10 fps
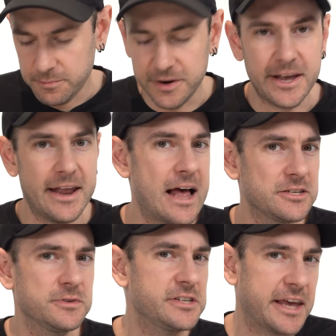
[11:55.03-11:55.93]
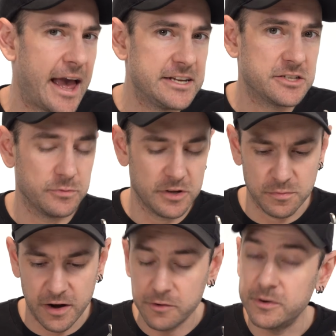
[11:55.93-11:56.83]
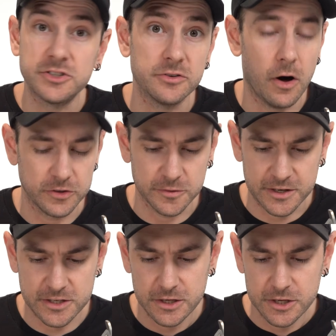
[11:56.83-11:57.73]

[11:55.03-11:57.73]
But again, as was the case with my original Ultimates,